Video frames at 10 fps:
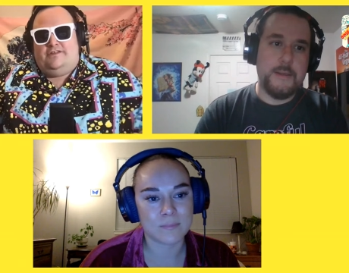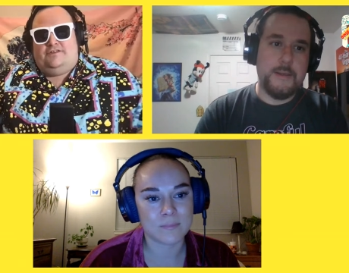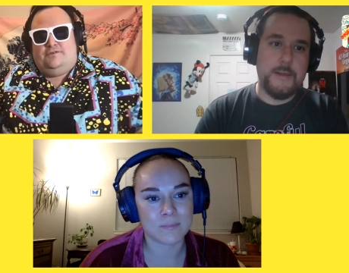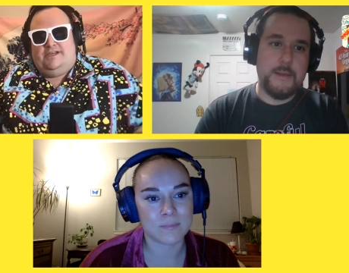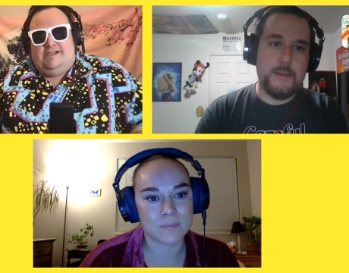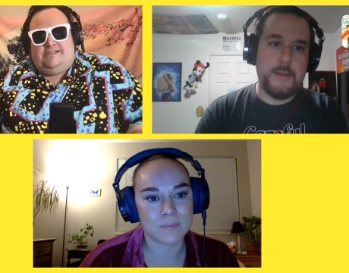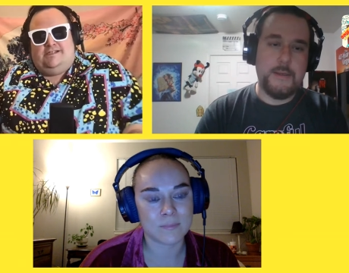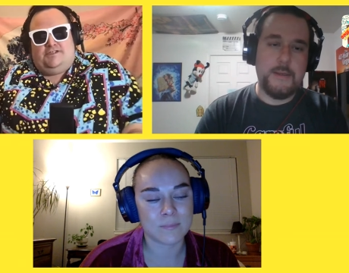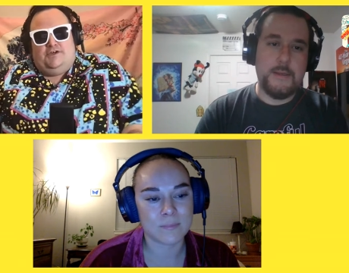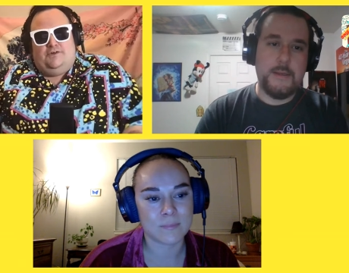Speaker 1: the dude is.
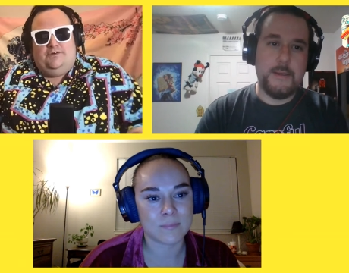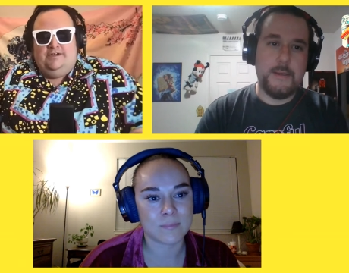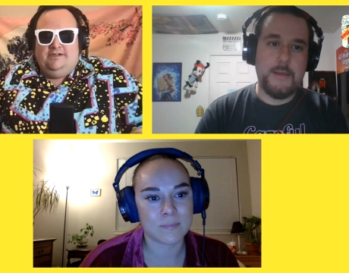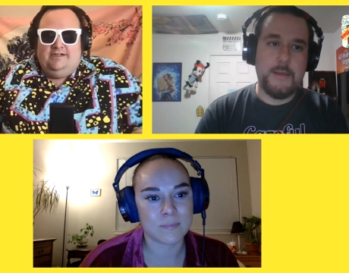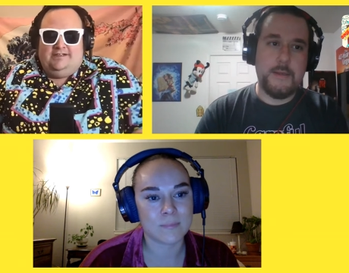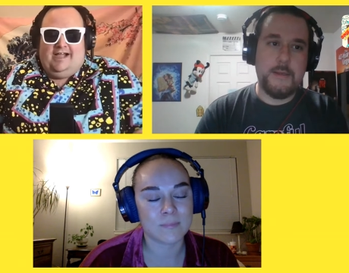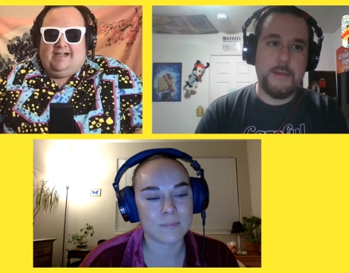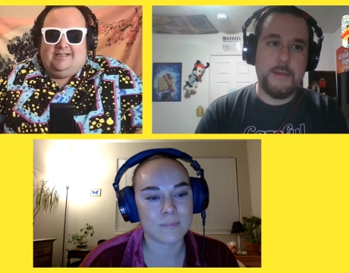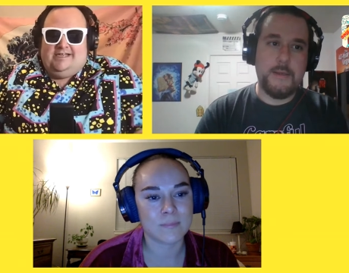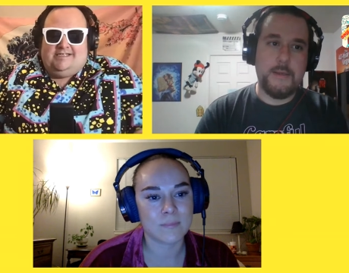And so
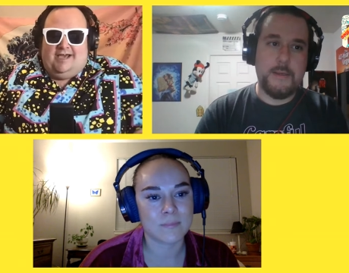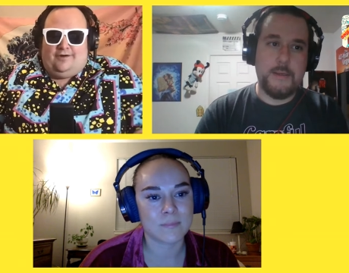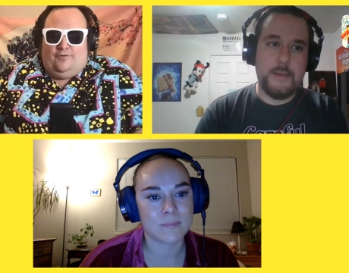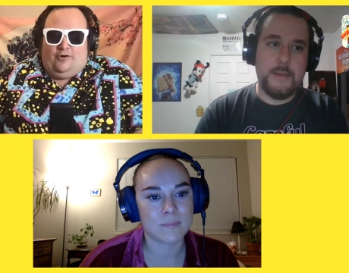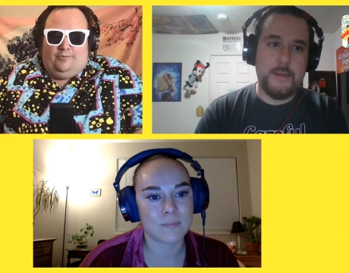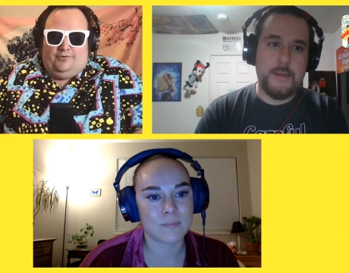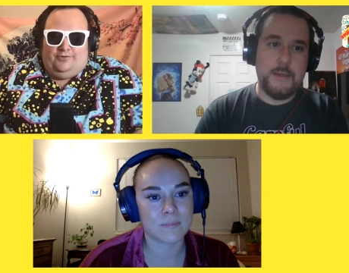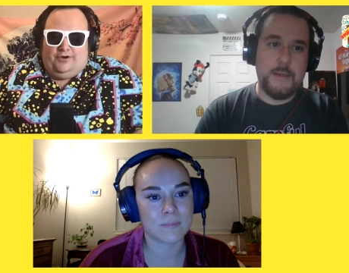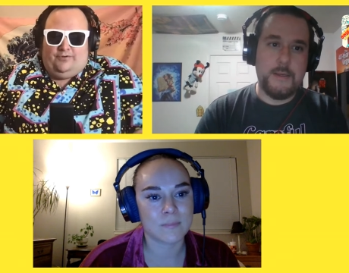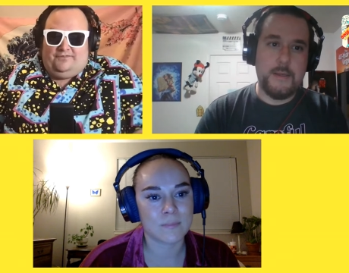likely he's had a
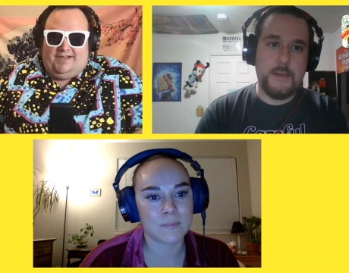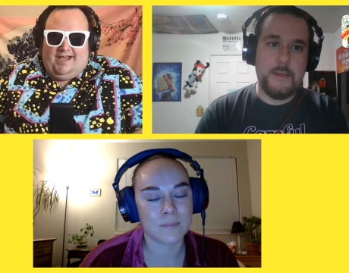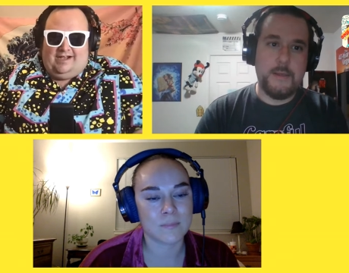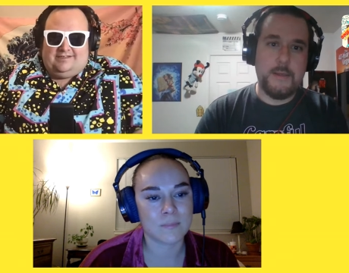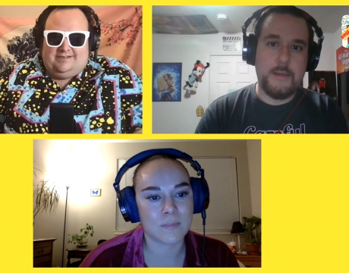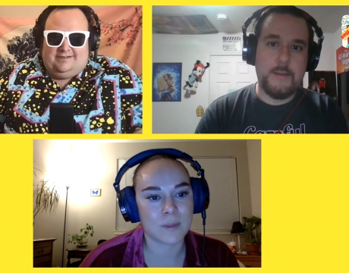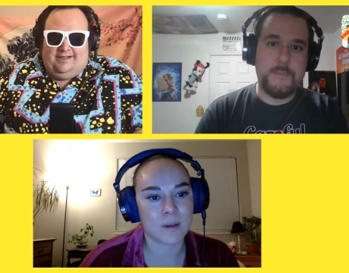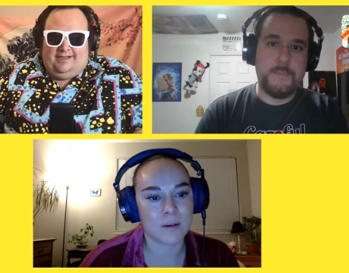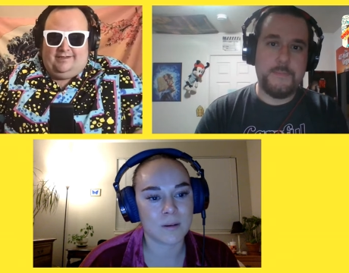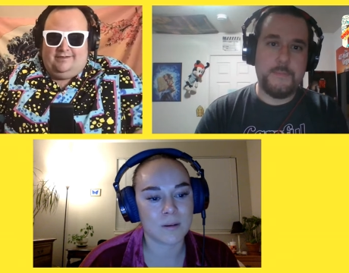horrible, horrific accident.
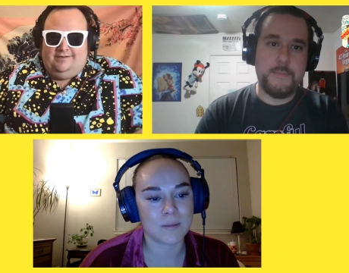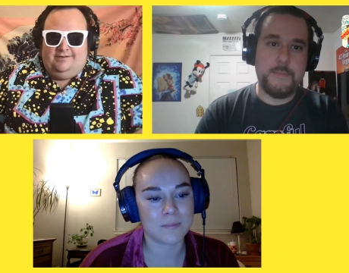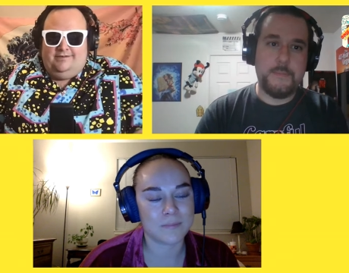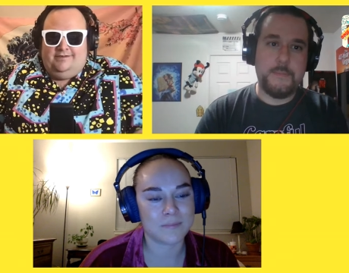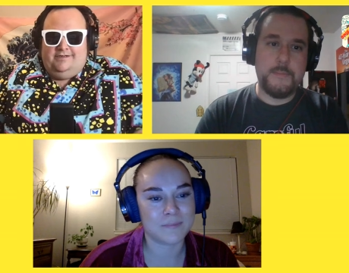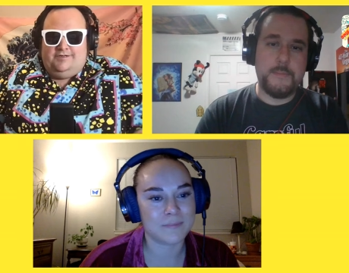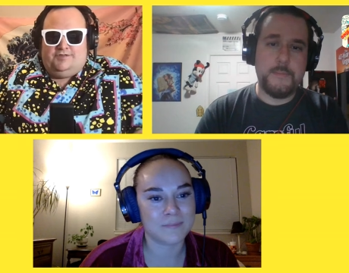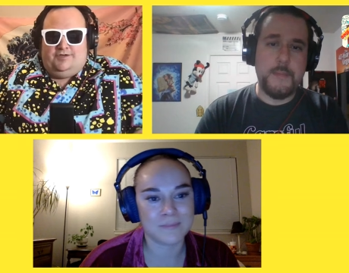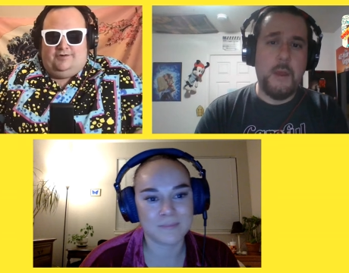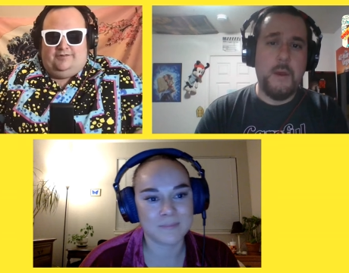Like, oh.
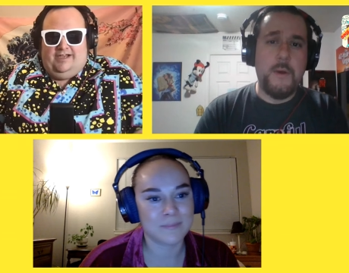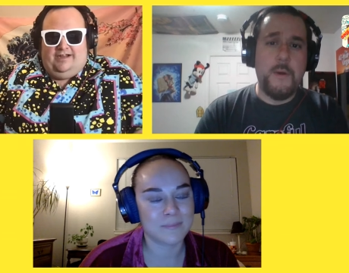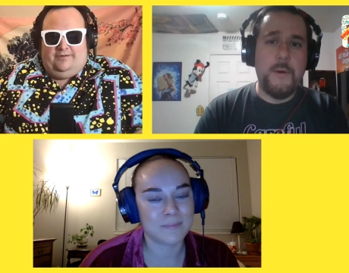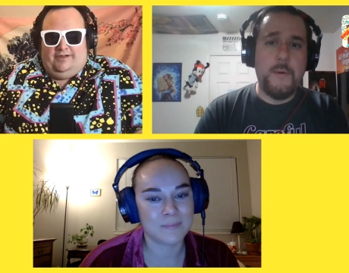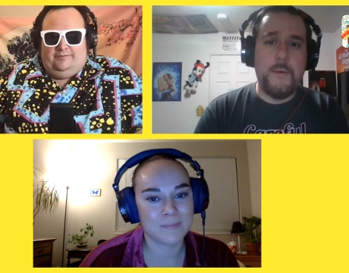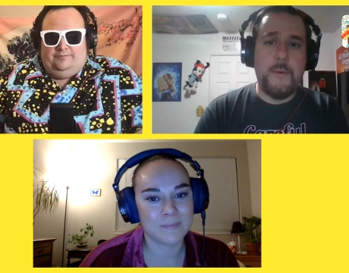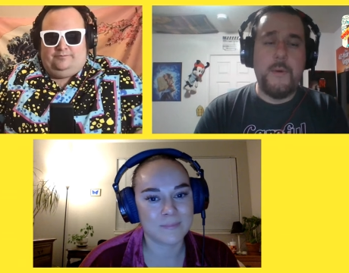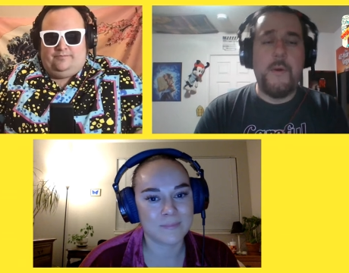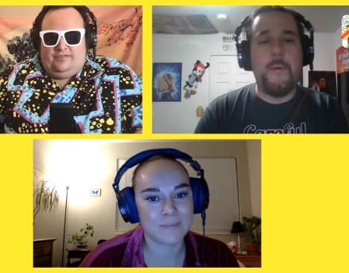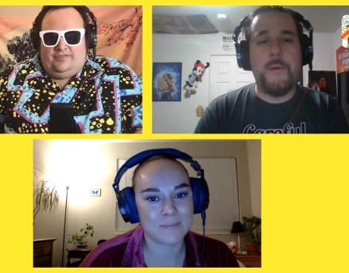So anyway.
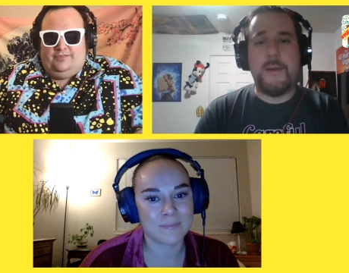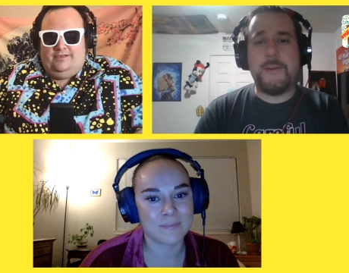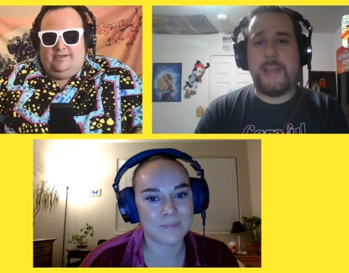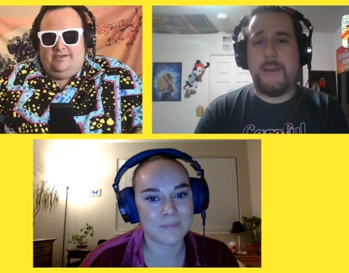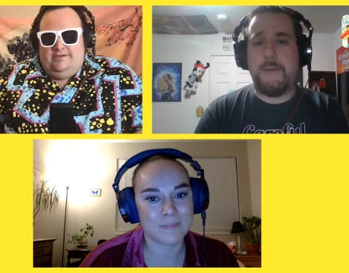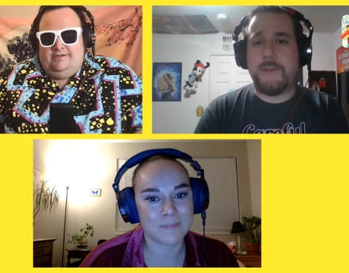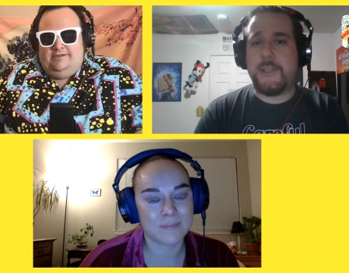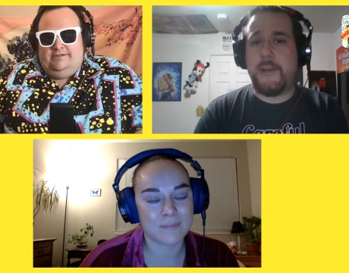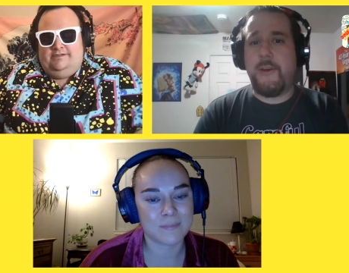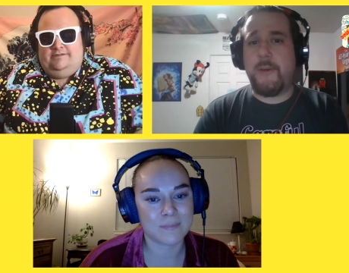
Speaker 2: Well, they were saying it was
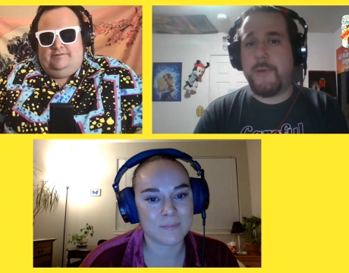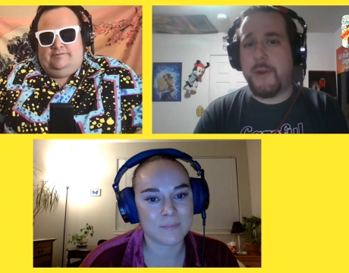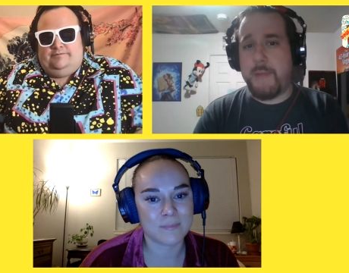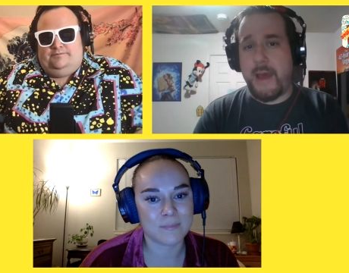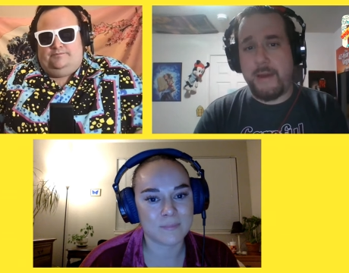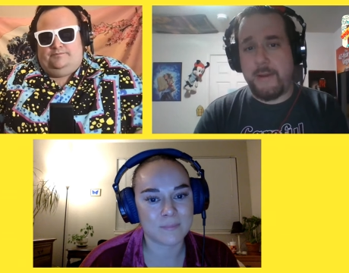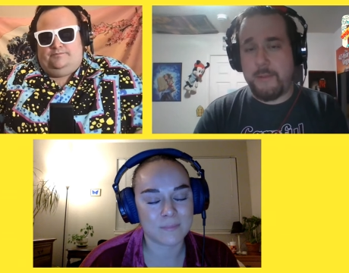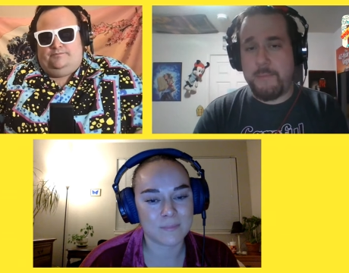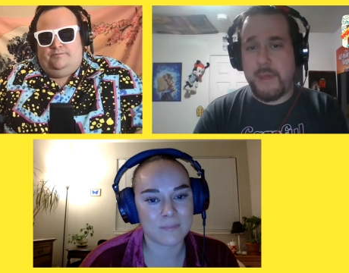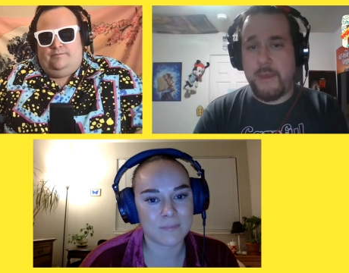snowing pretty bad on
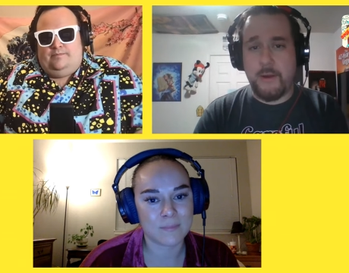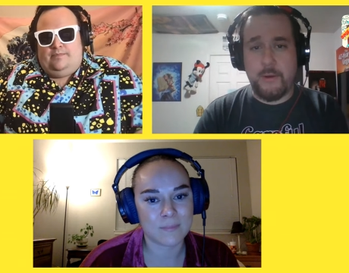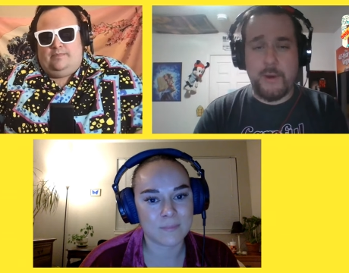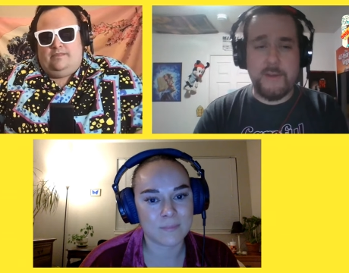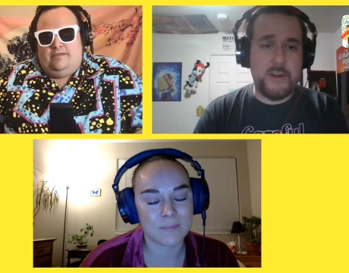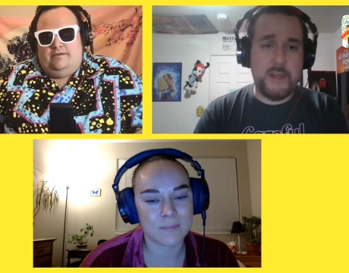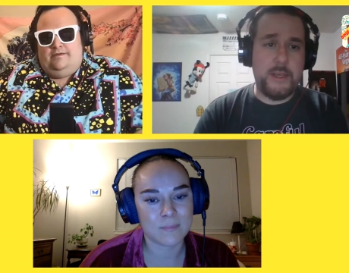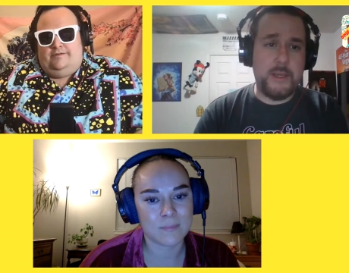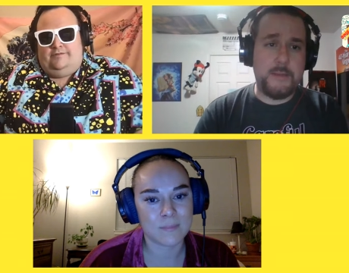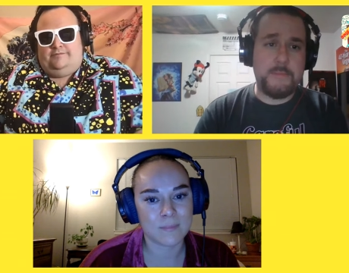the peak or wherever
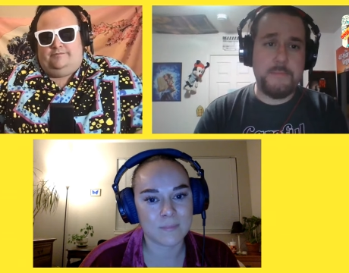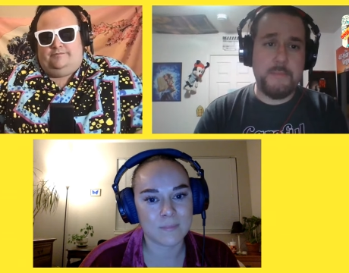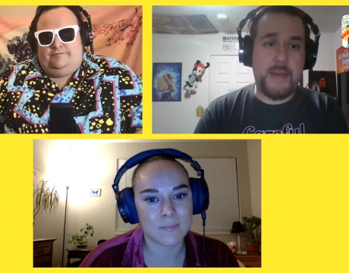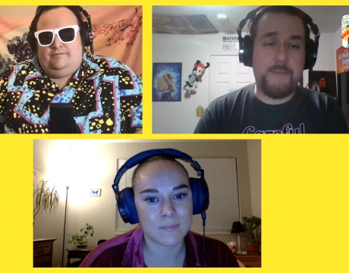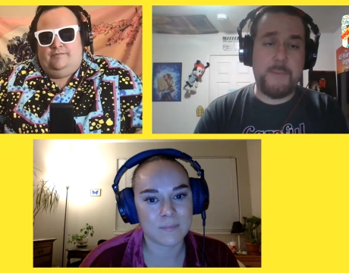he may have